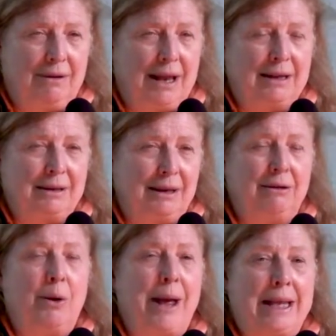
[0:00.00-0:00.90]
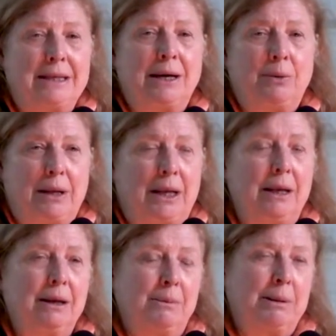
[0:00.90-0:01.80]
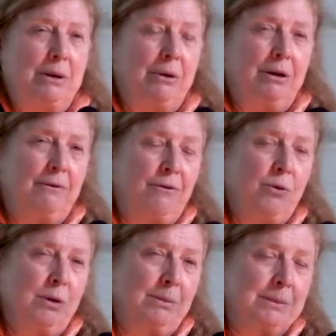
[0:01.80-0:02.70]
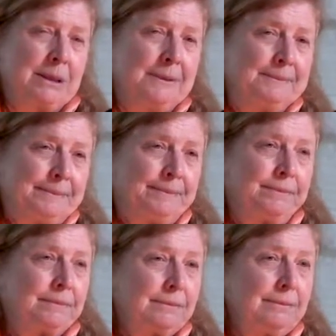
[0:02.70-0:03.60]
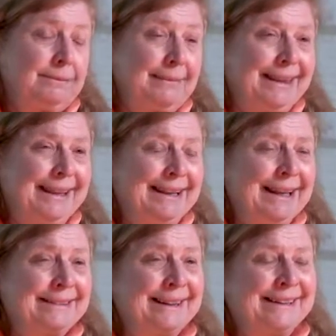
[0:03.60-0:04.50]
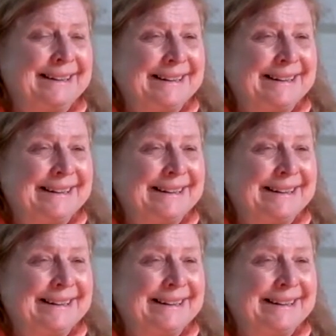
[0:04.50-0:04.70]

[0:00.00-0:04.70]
and you know antiquity and imperial forms. Yes, I.